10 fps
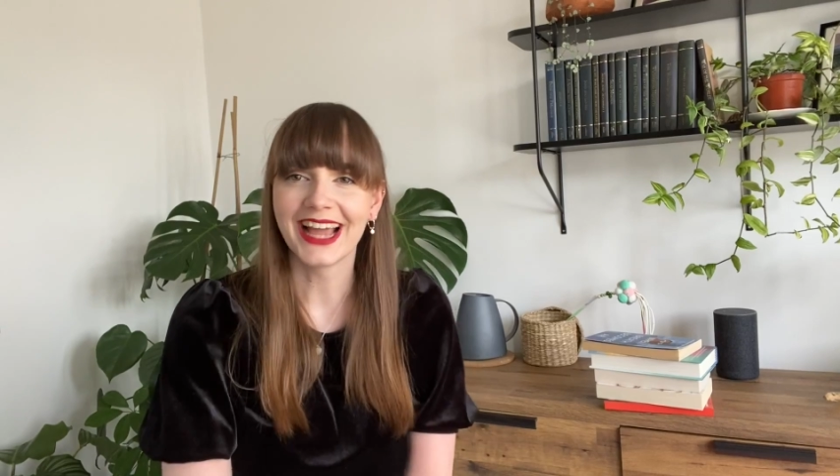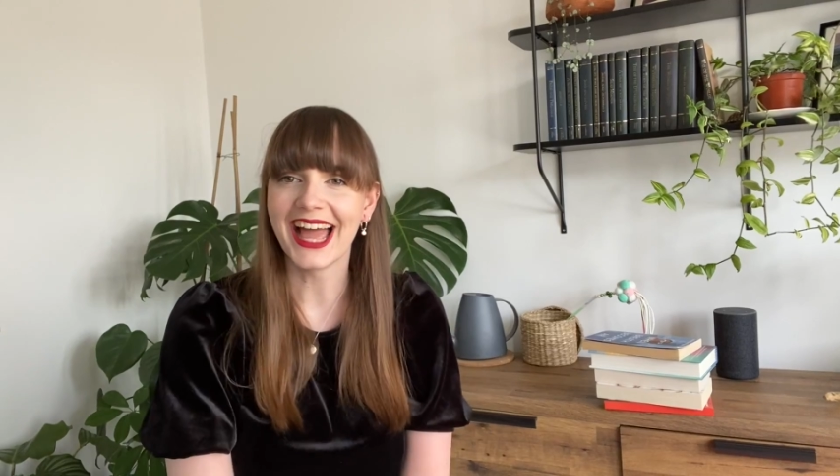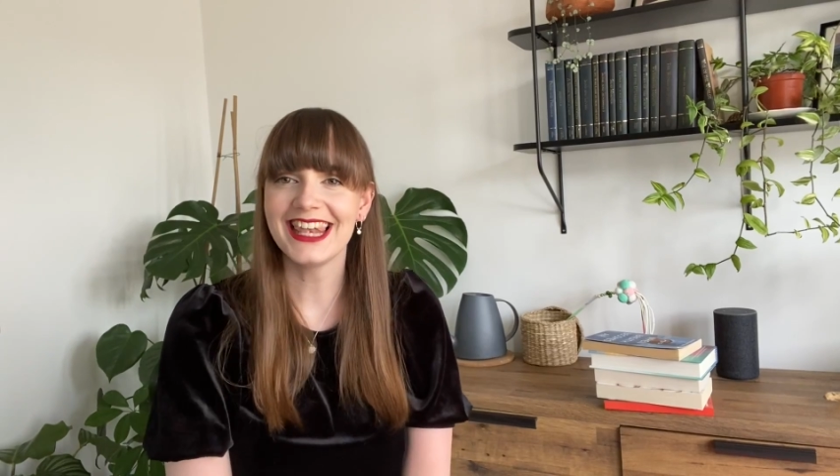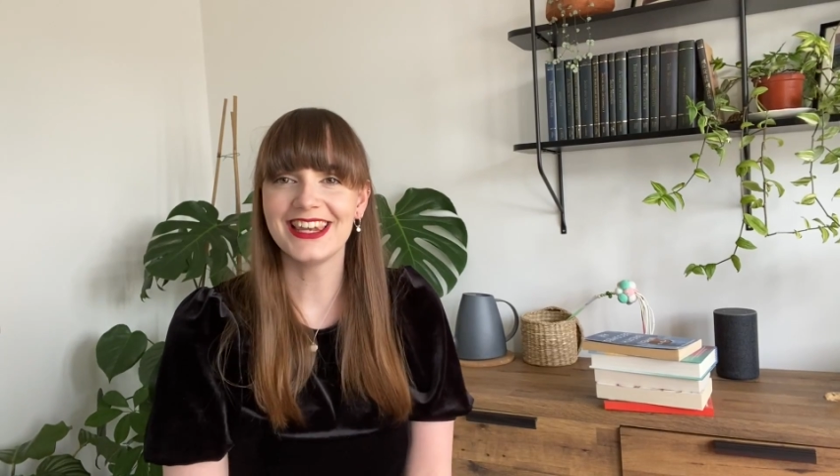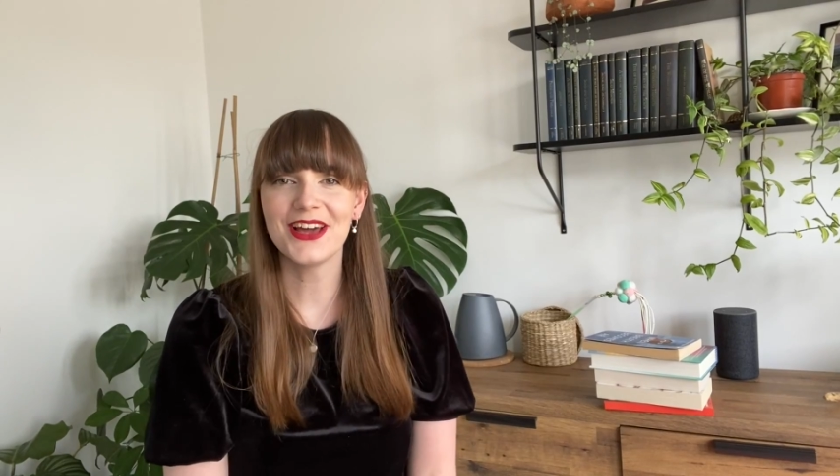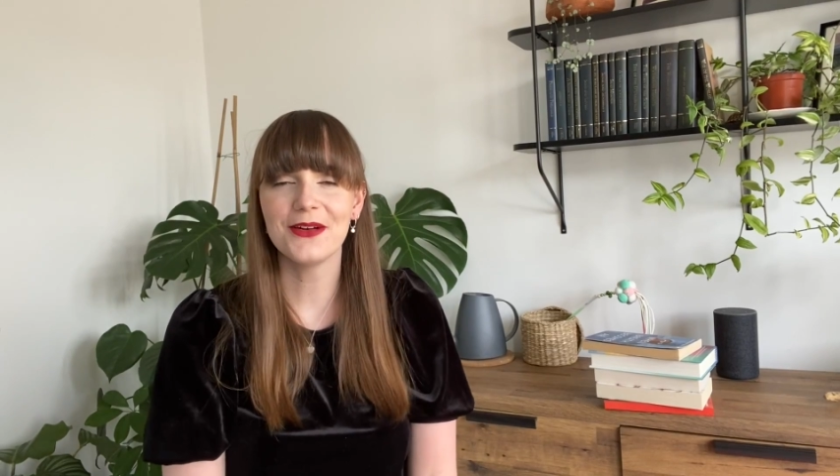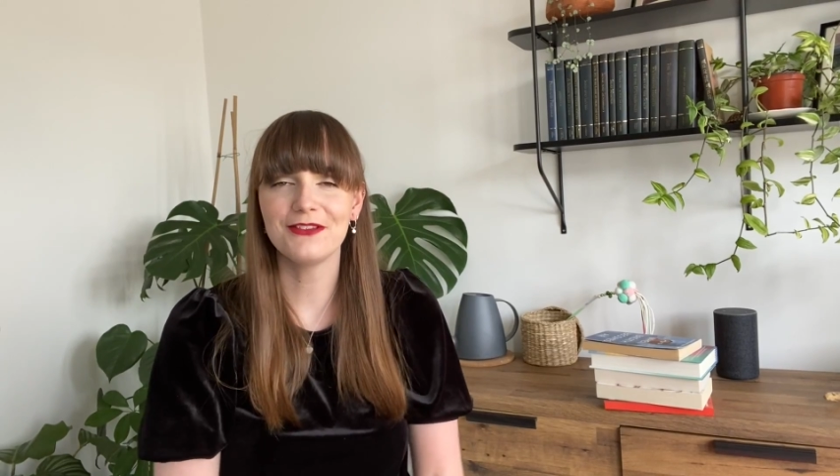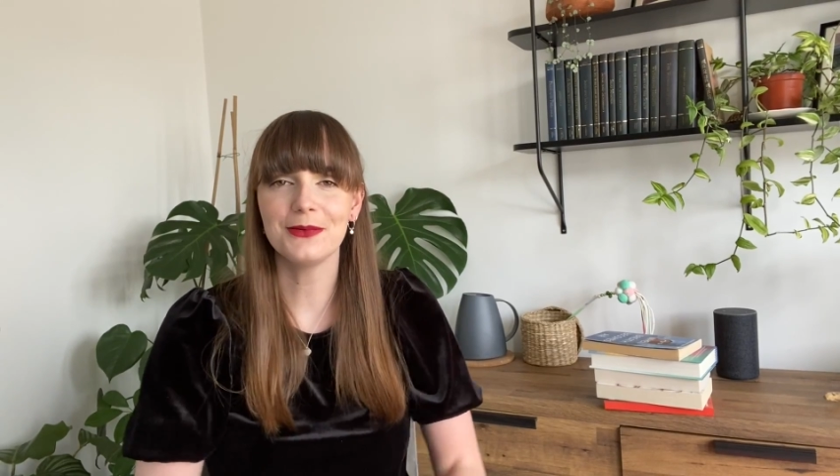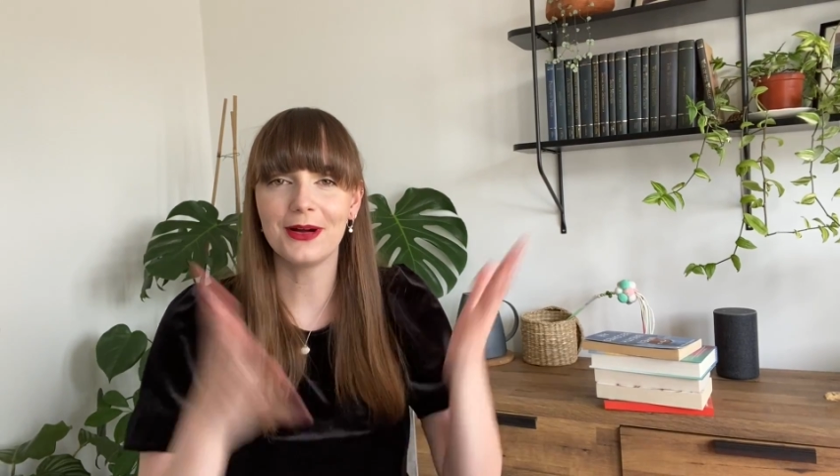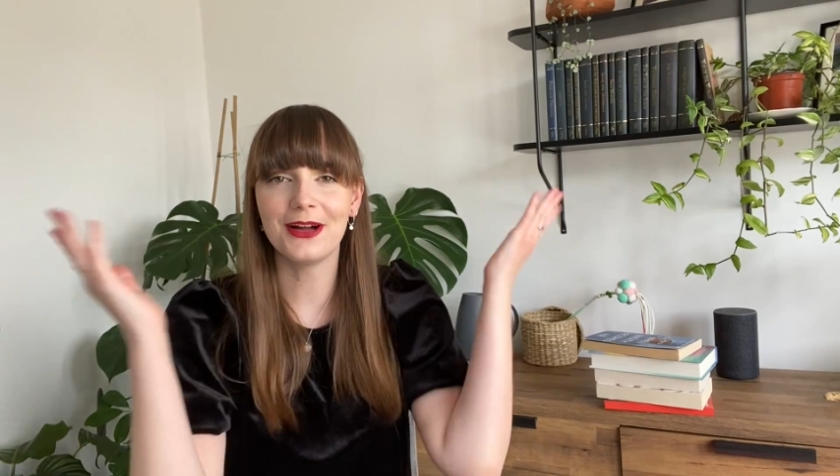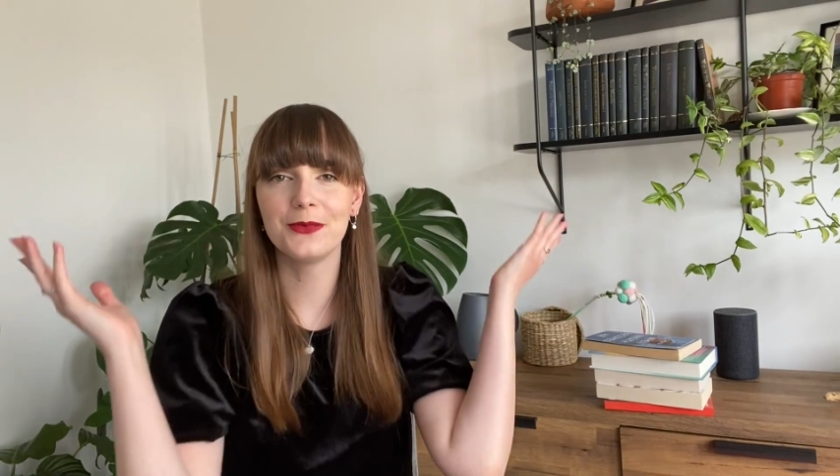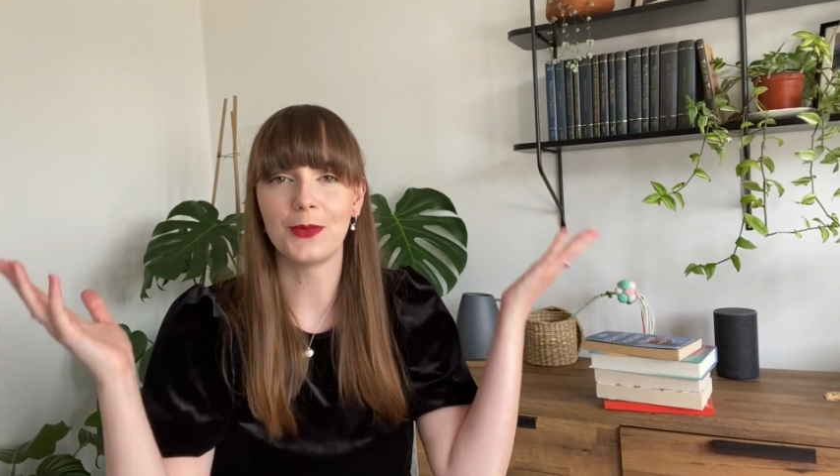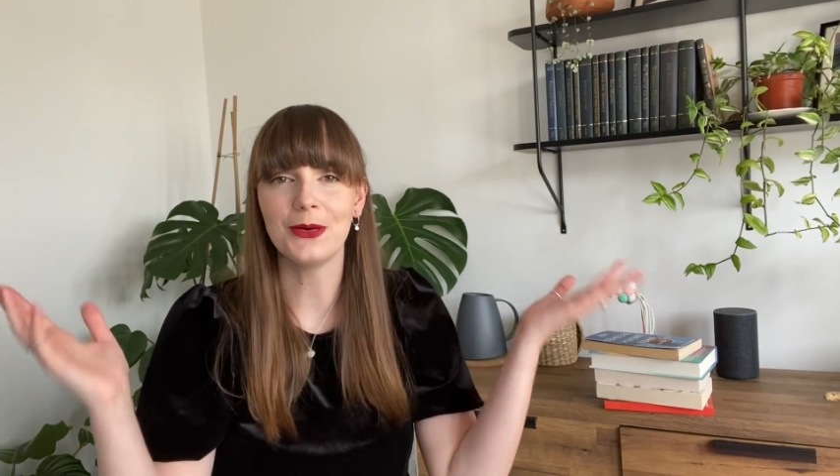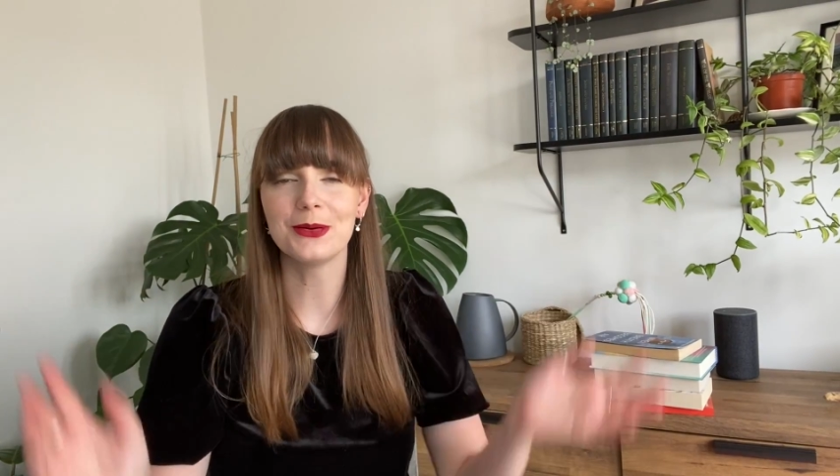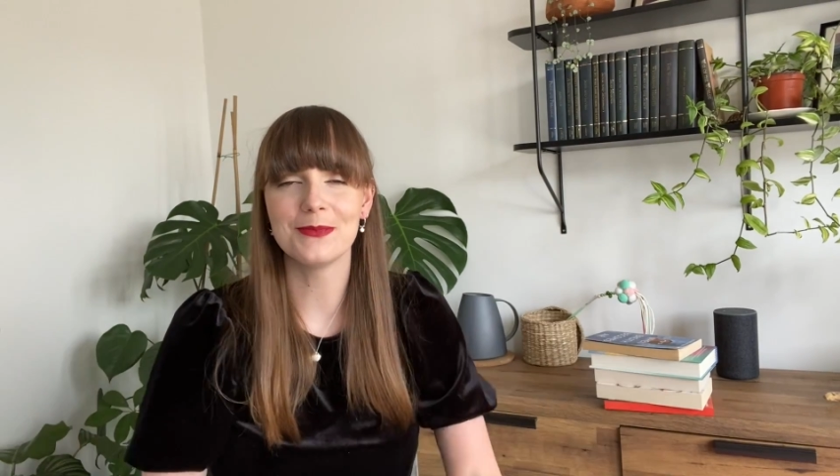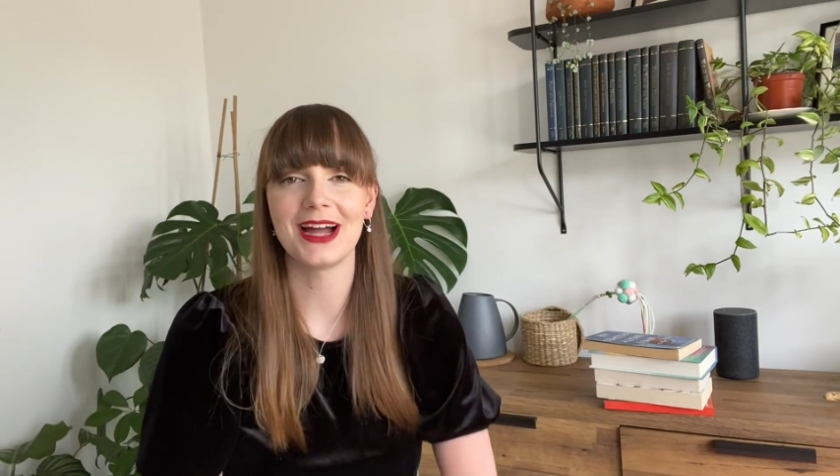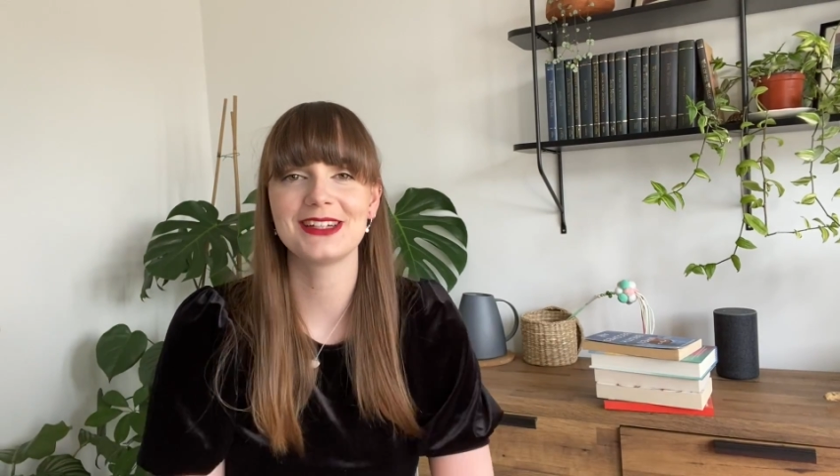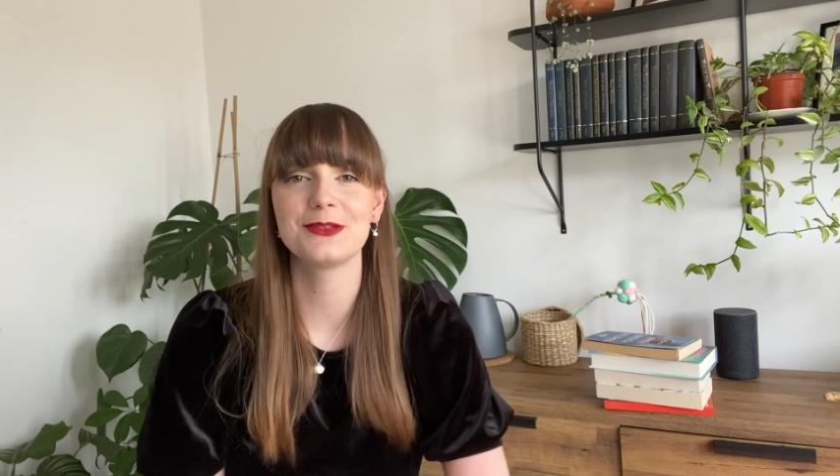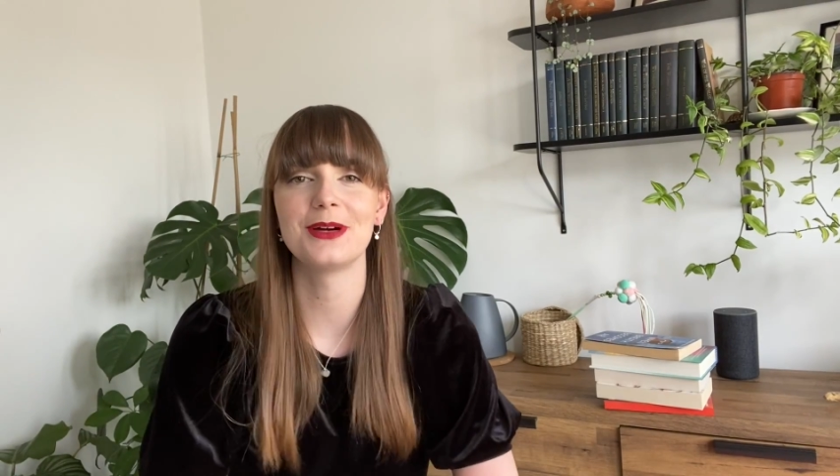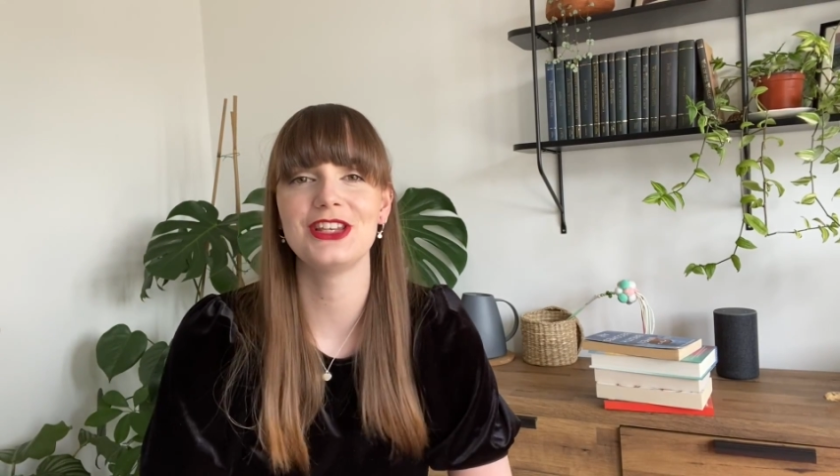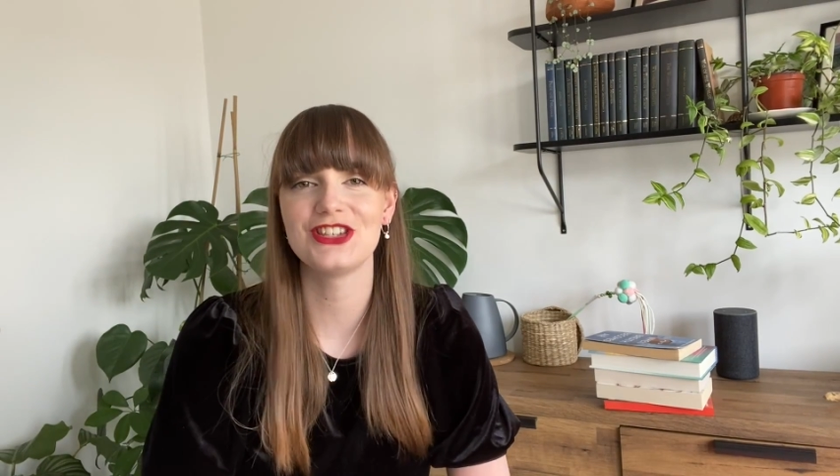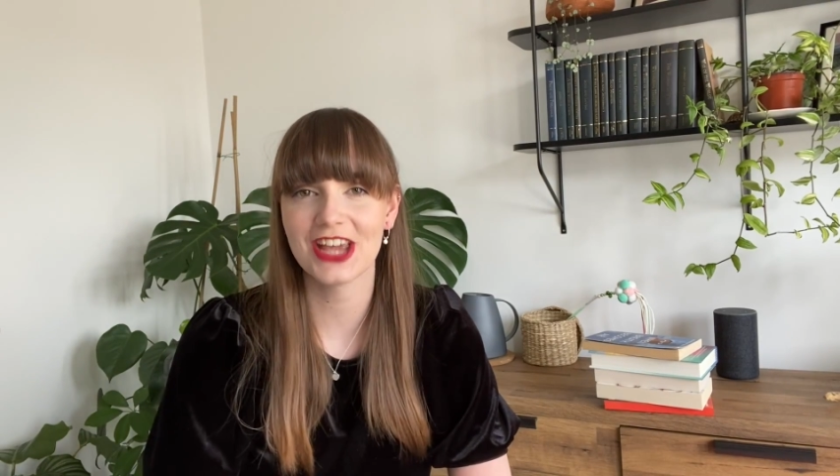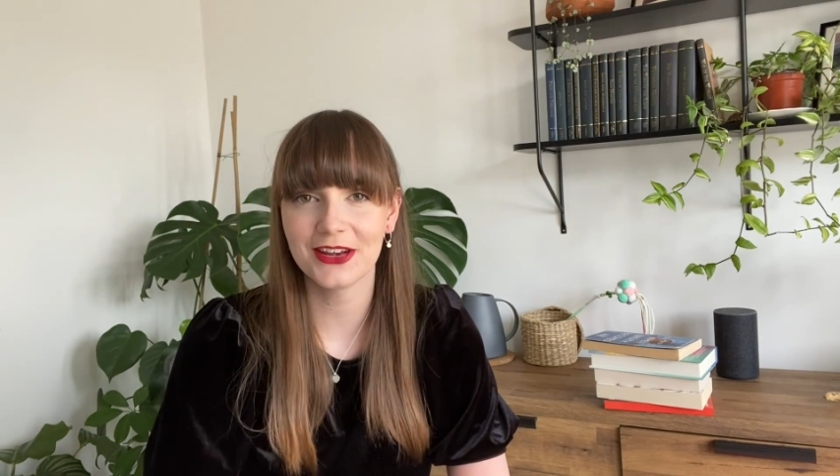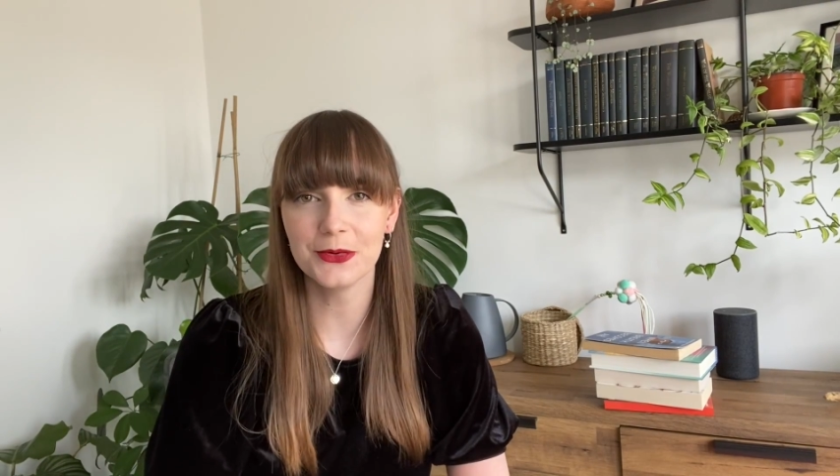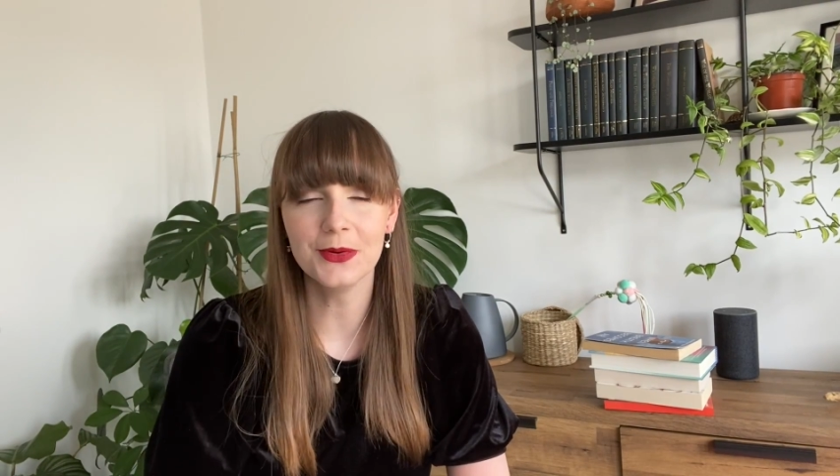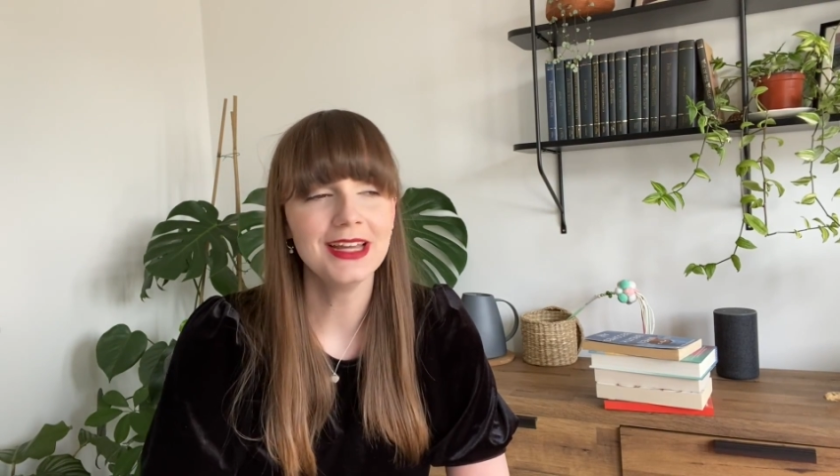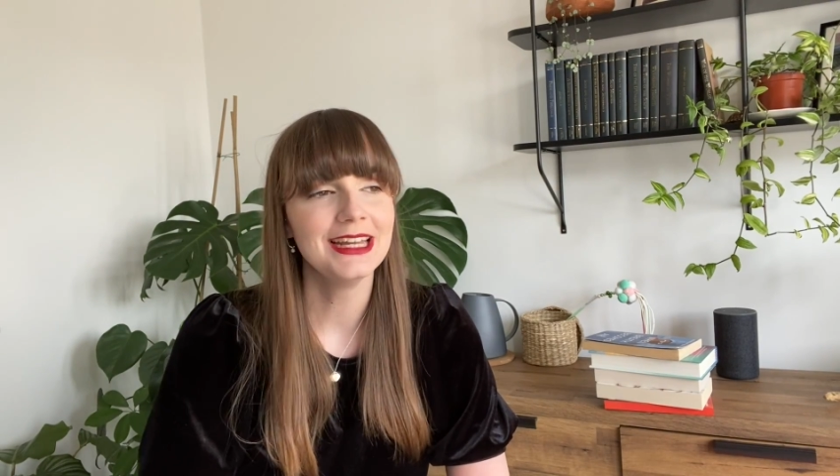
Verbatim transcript: Hello everyone, welcome back to my channel.